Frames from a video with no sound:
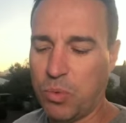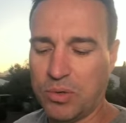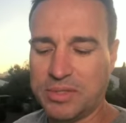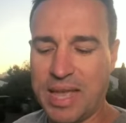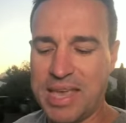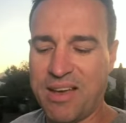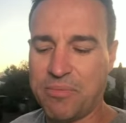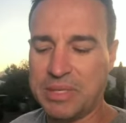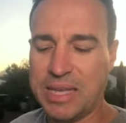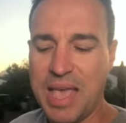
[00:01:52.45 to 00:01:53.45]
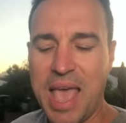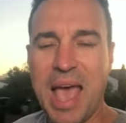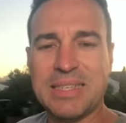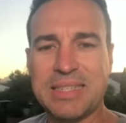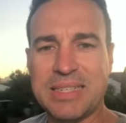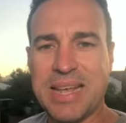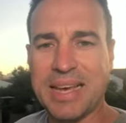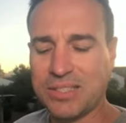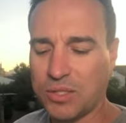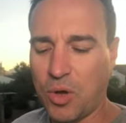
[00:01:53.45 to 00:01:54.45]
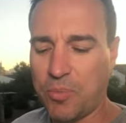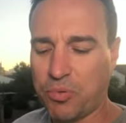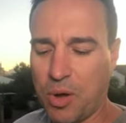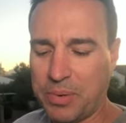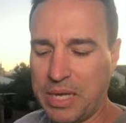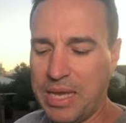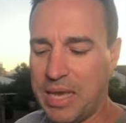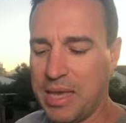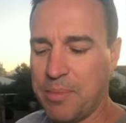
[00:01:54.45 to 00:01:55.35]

while state governments has taxes on property,